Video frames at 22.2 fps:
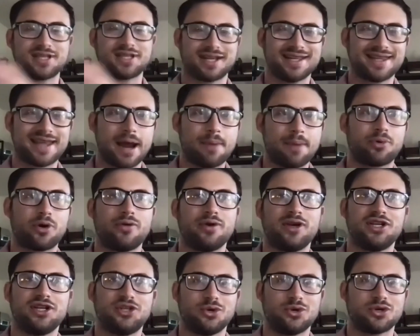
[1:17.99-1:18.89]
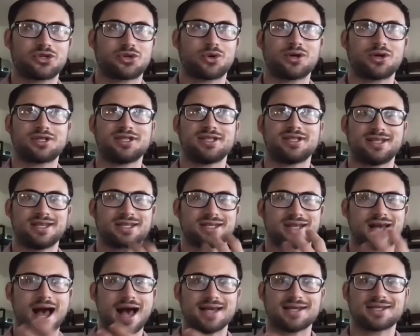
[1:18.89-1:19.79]
contemporary Jewish sources
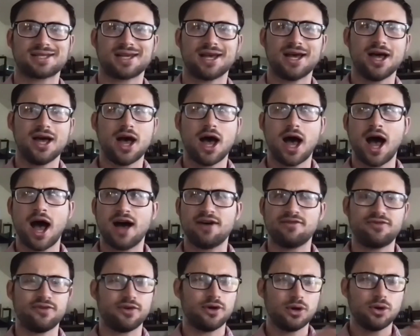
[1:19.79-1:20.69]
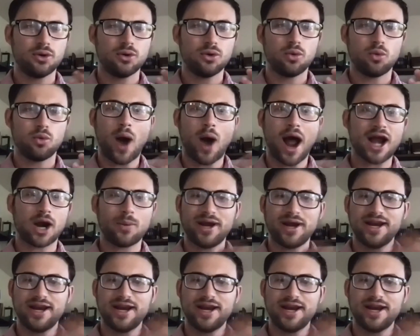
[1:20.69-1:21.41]
discuss of why are we